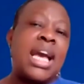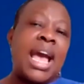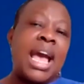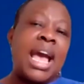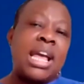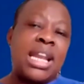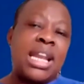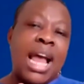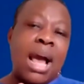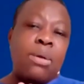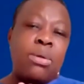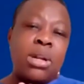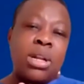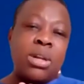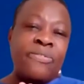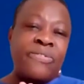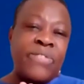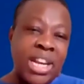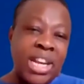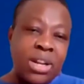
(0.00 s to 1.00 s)
And I
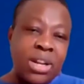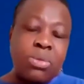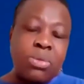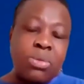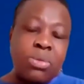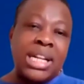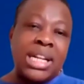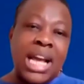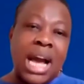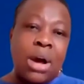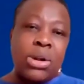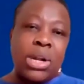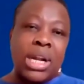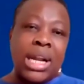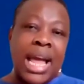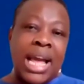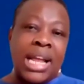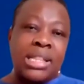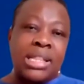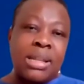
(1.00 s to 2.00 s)
will very quickly
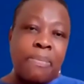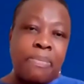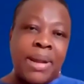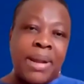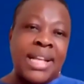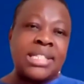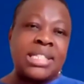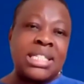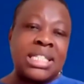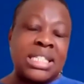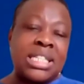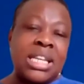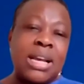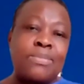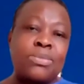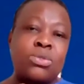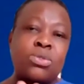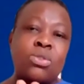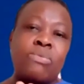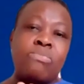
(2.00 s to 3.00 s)
outline the plans in
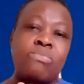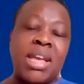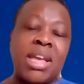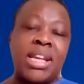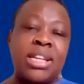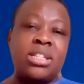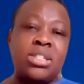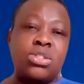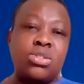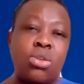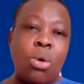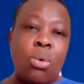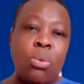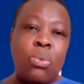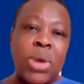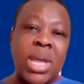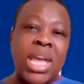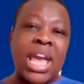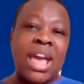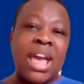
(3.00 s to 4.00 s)
terms of making sure
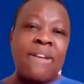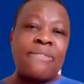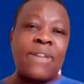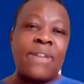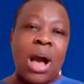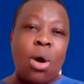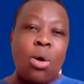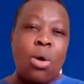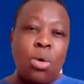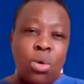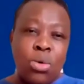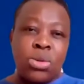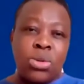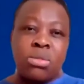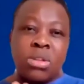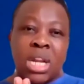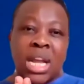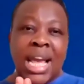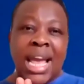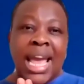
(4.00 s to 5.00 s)
we have our
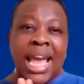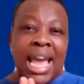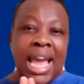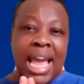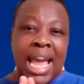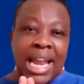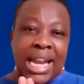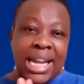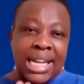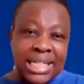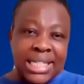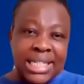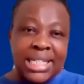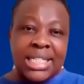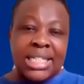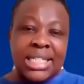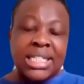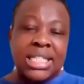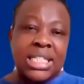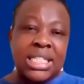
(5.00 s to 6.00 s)
own
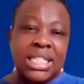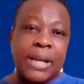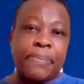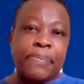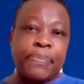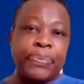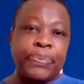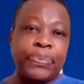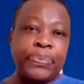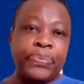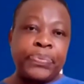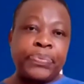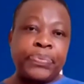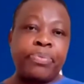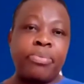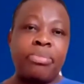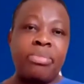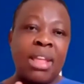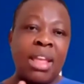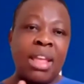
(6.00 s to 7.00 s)
electricity.
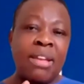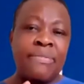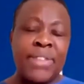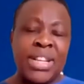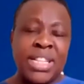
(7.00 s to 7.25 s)
Okay.